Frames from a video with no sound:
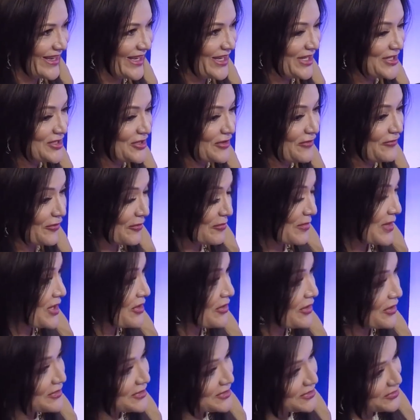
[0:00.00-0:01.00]
And so for me,
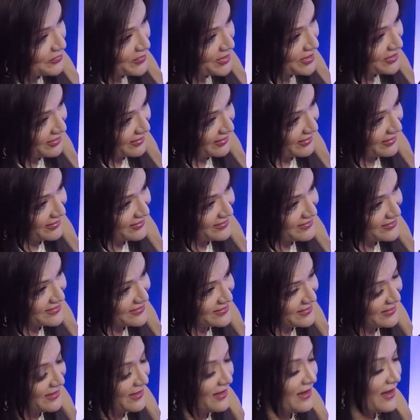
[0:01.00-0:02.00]
those 3
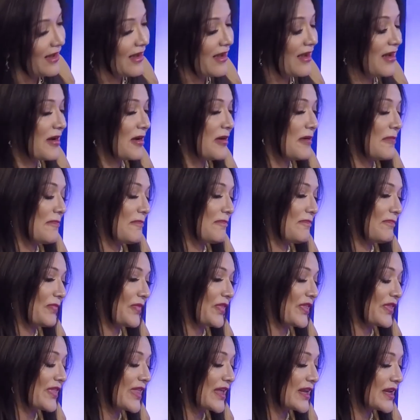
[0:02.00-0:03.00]
things
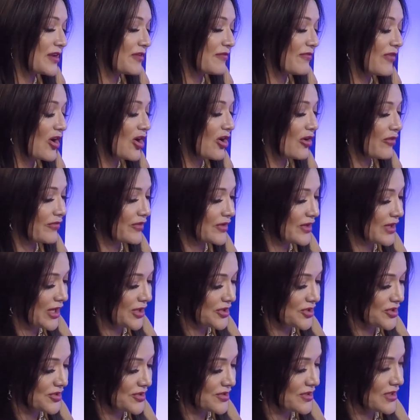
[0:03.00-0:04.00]
that involve
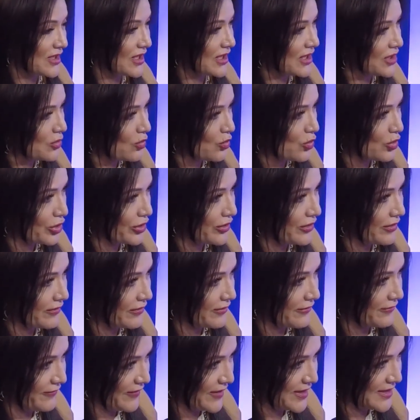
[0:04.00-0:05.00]
not just inward
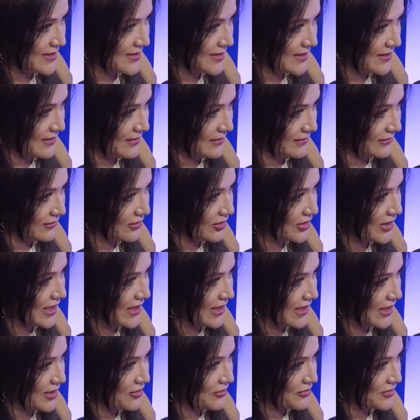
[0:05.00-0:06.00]
facing,
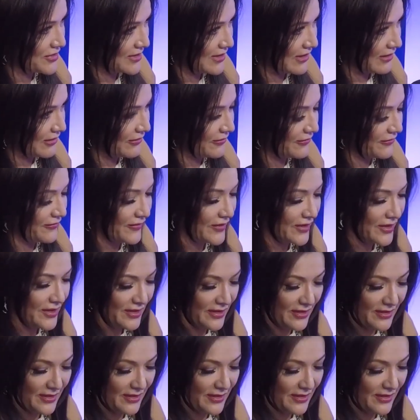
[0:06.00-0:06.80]
looking at yourself,